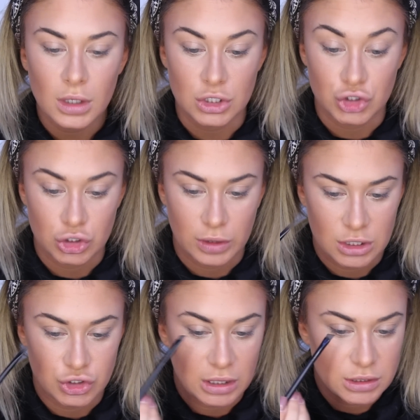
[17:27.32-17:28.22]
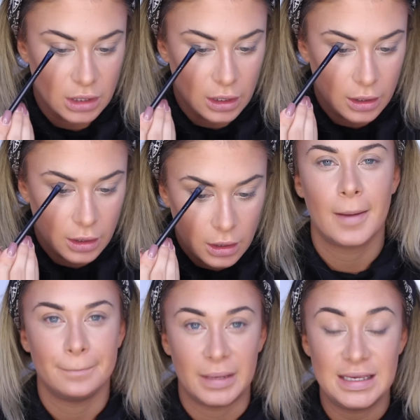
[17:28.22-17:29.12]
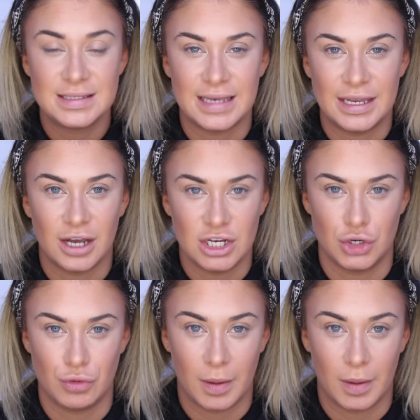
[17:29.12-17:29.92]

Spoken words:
is she transgender? Pete said I should